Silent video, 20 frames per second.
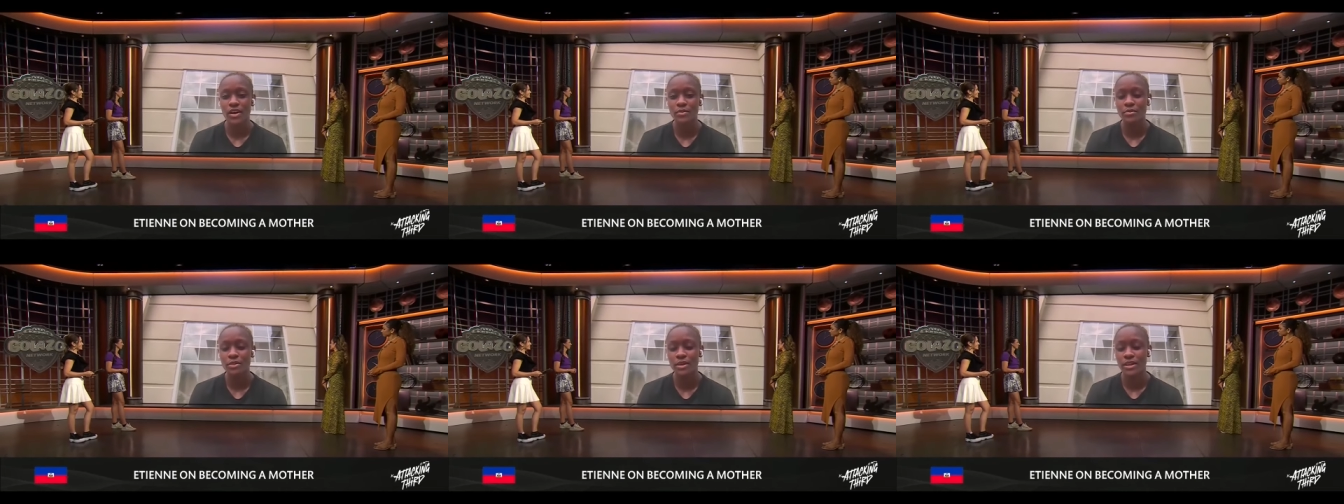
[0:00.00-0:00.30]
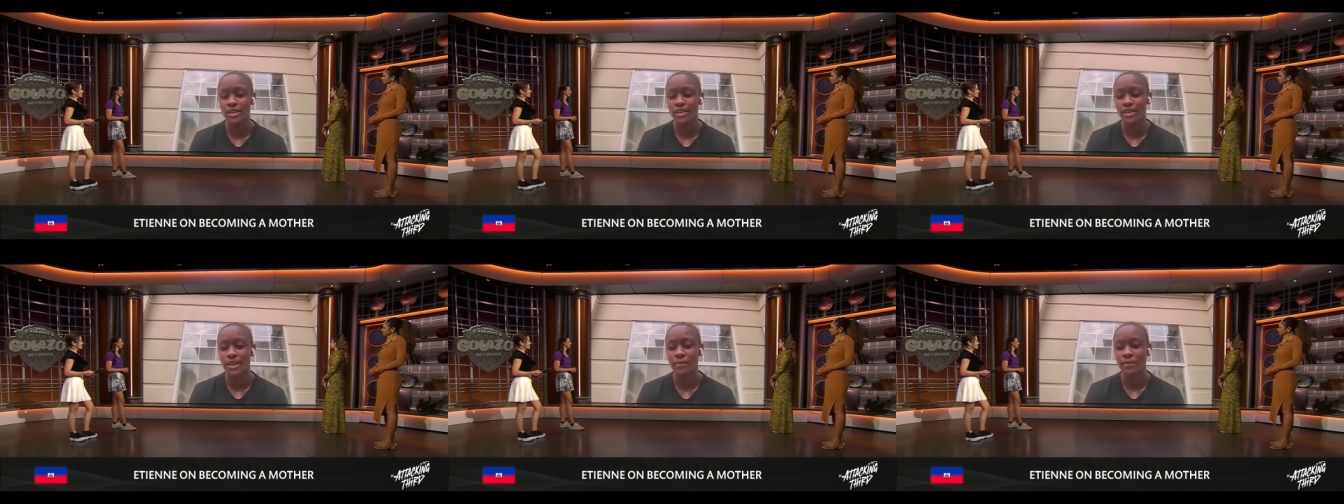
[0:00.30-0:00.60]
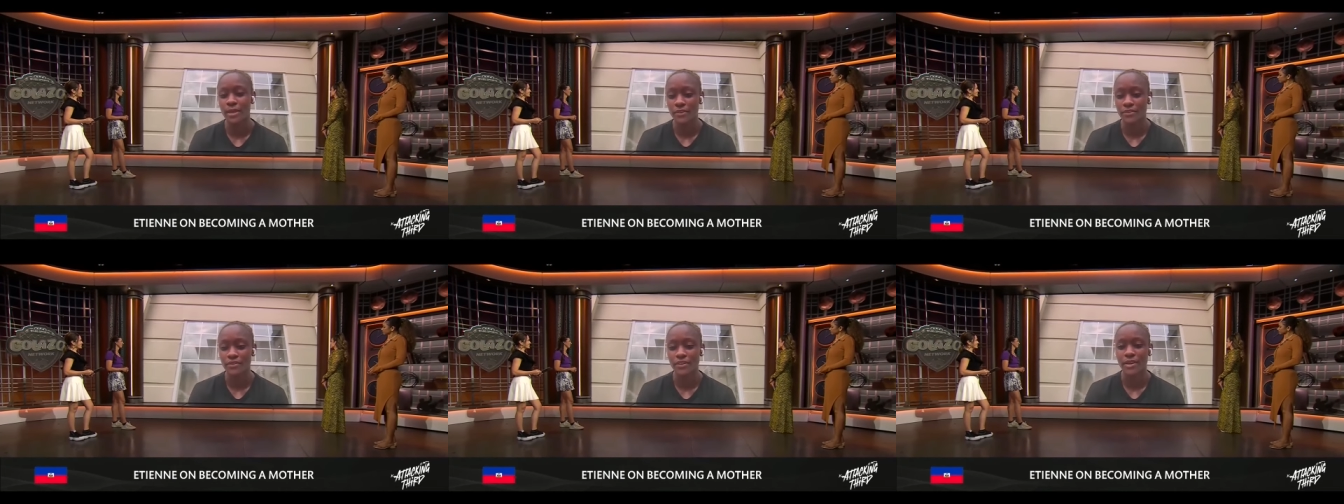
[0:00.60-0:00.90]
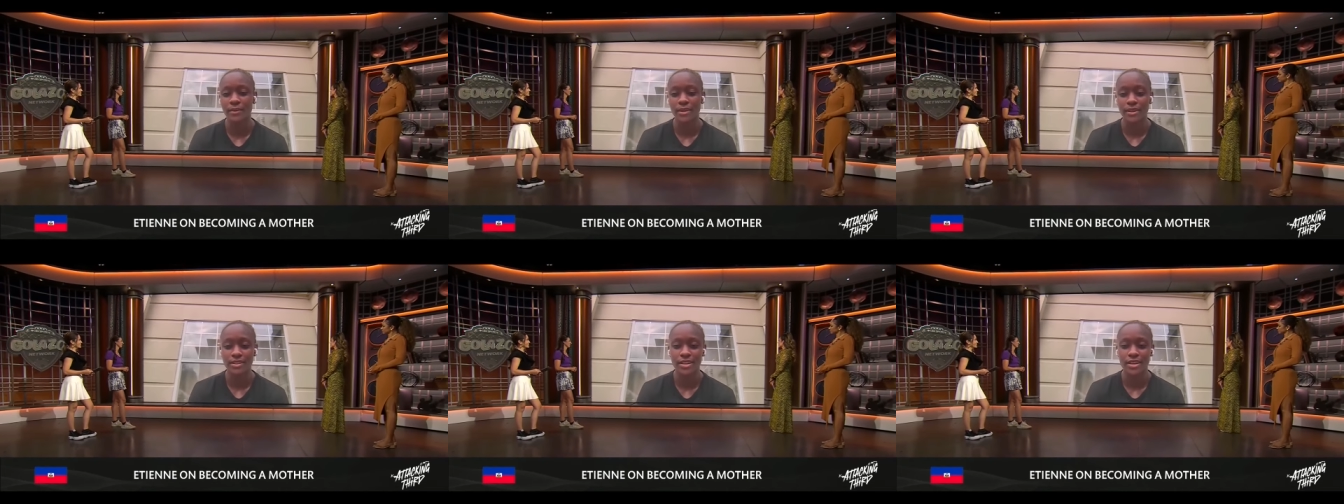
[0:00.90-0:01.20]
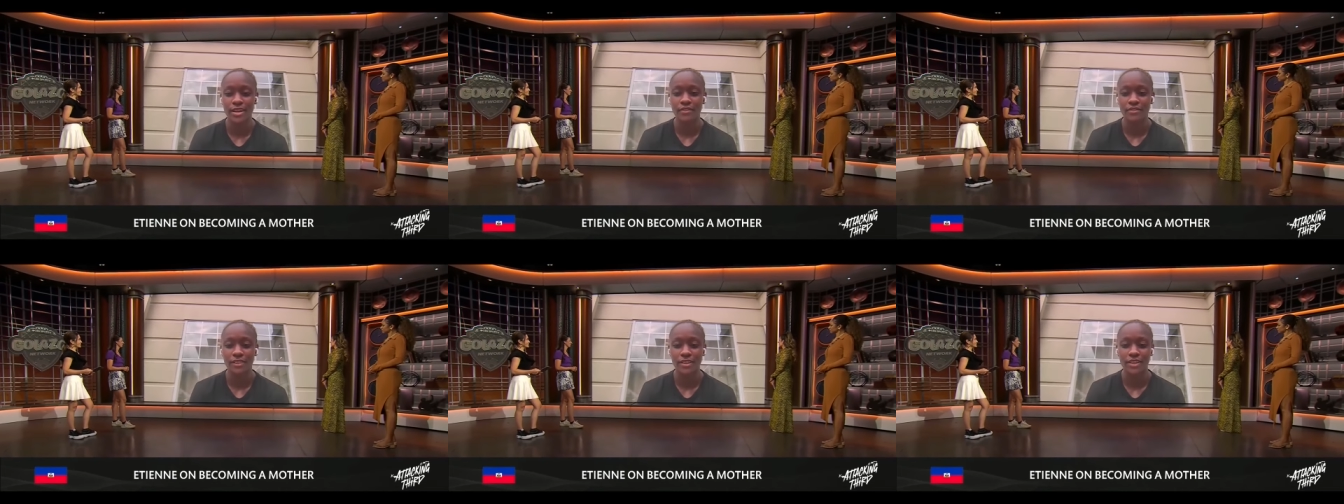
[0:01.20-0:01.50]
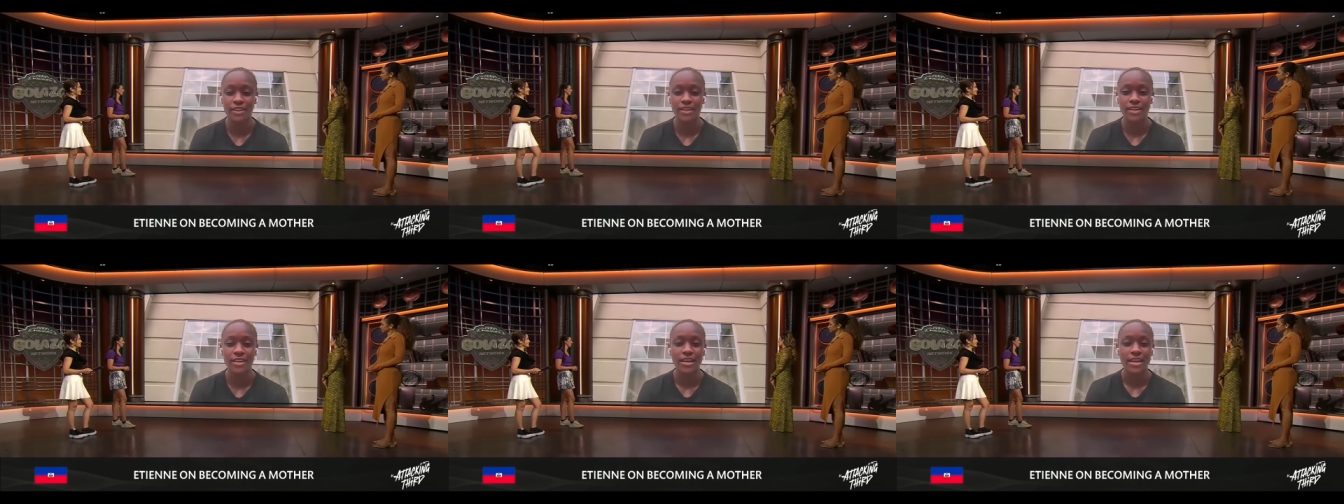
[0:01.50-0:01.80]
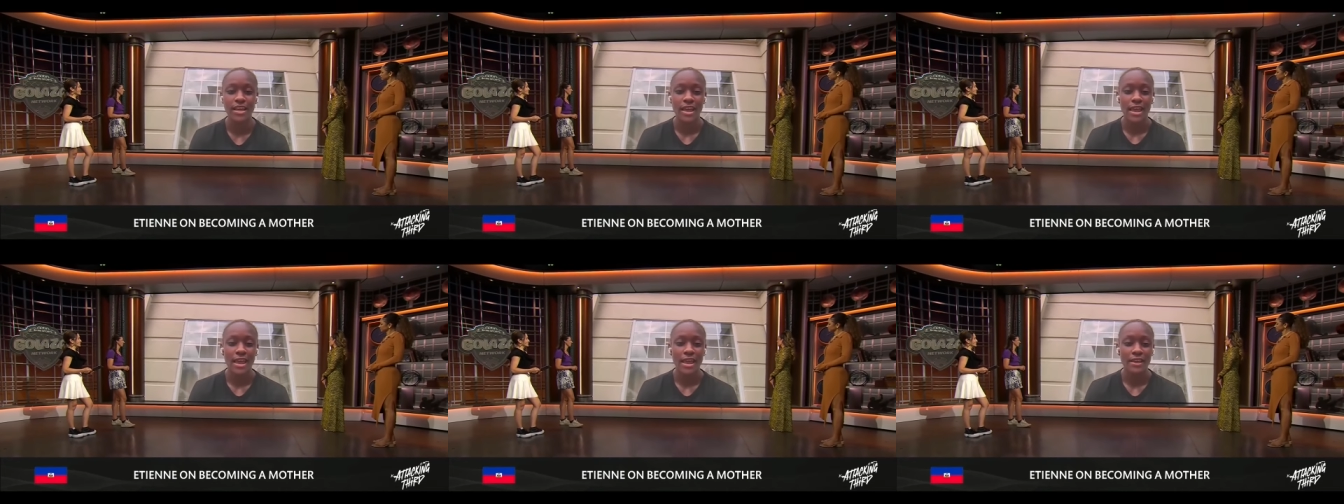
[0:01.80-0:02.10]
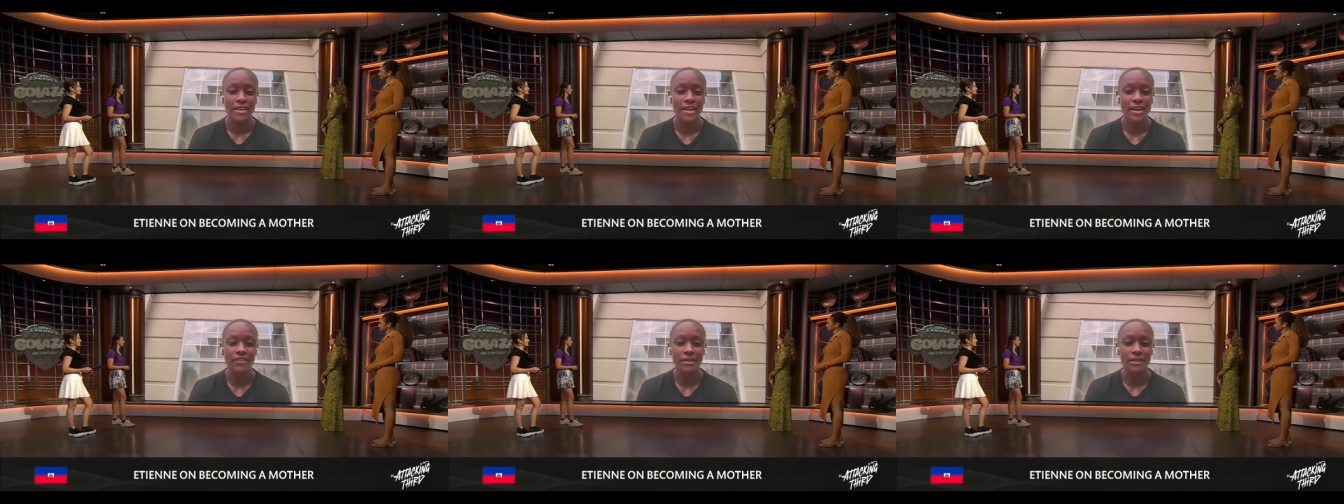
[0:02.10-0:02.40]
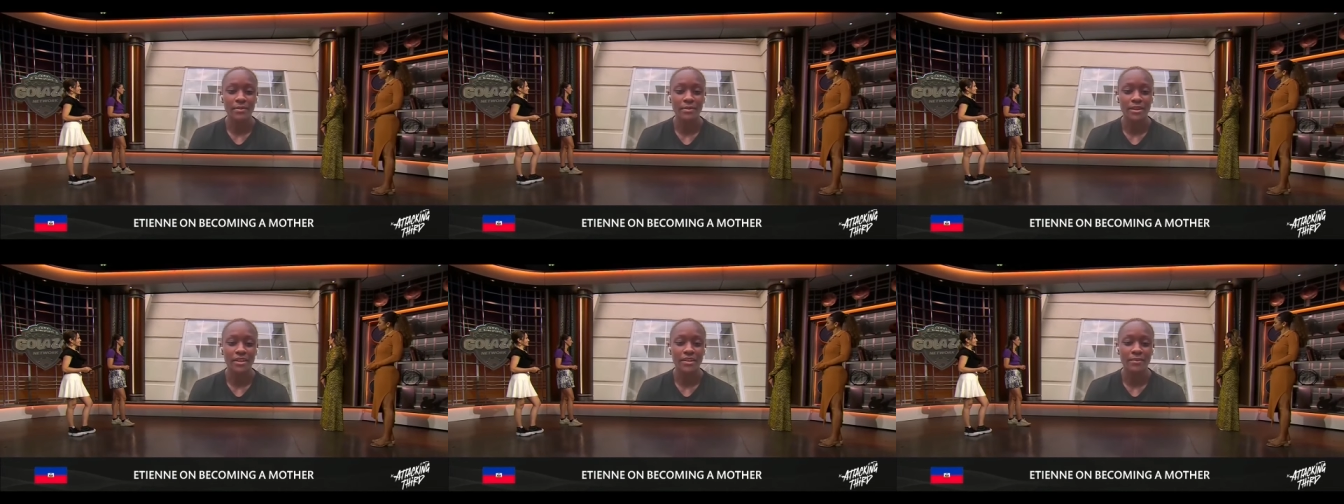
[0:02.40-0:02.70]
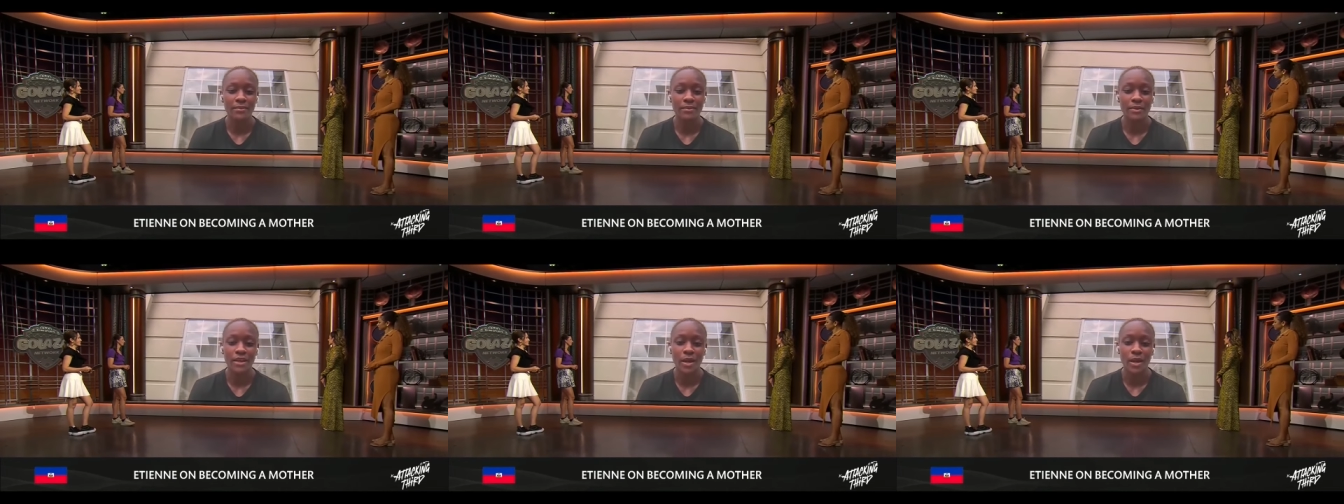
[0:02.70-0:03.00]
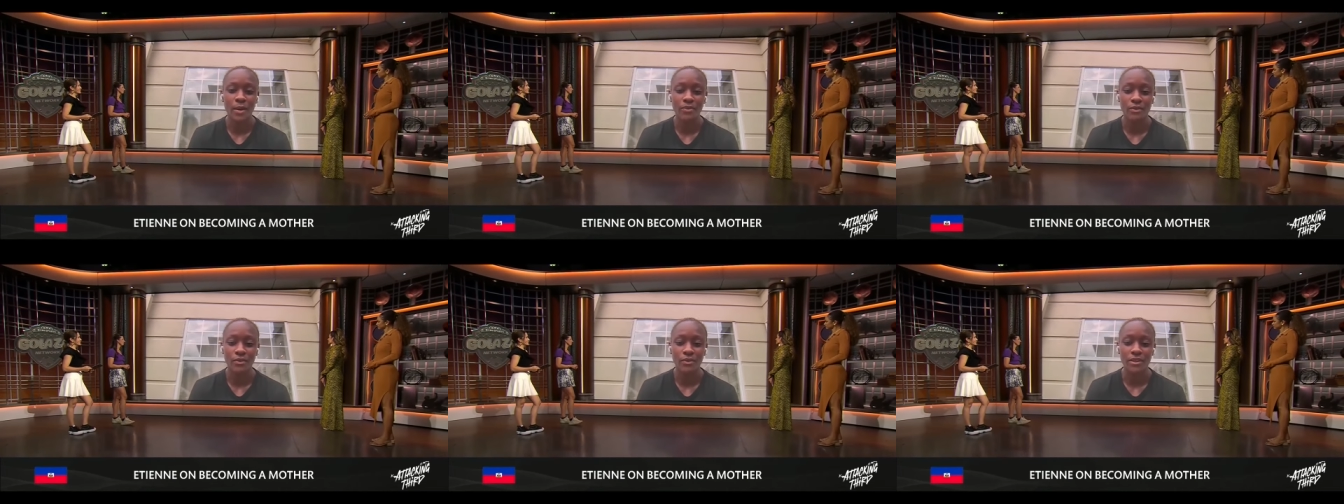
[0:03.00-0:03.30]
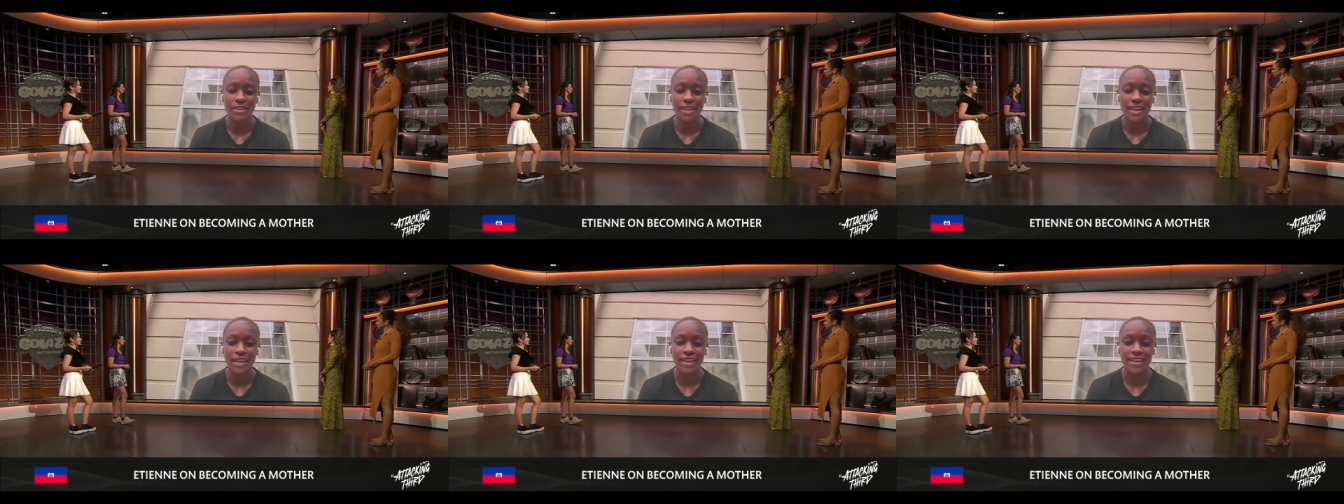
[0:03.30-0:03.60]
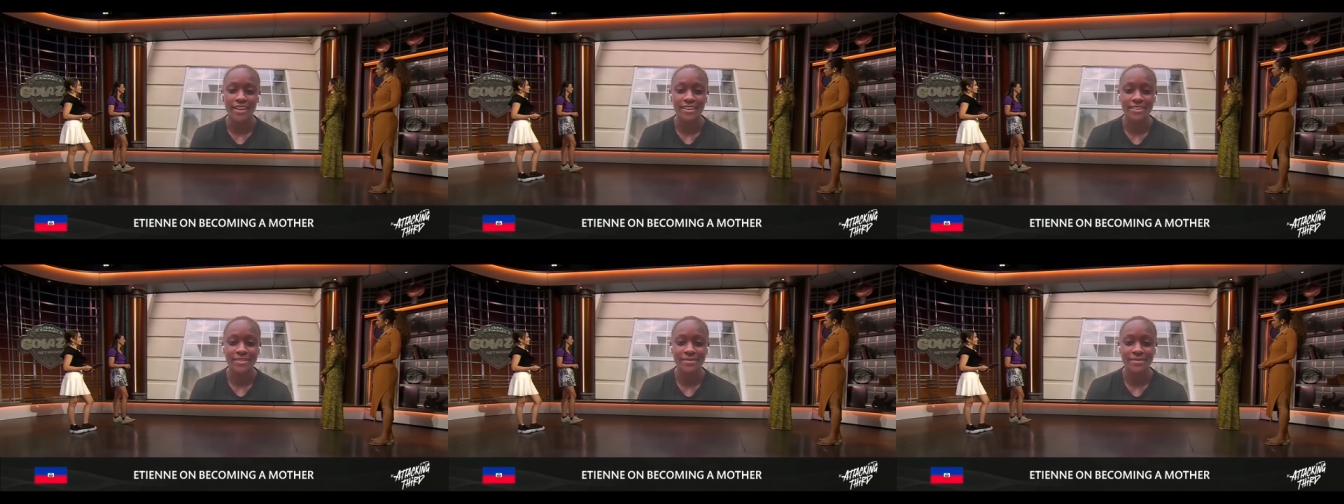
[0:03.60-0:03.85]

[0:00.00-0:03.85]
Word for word: But yeah, my family has definitely definitely been been helpful with that. So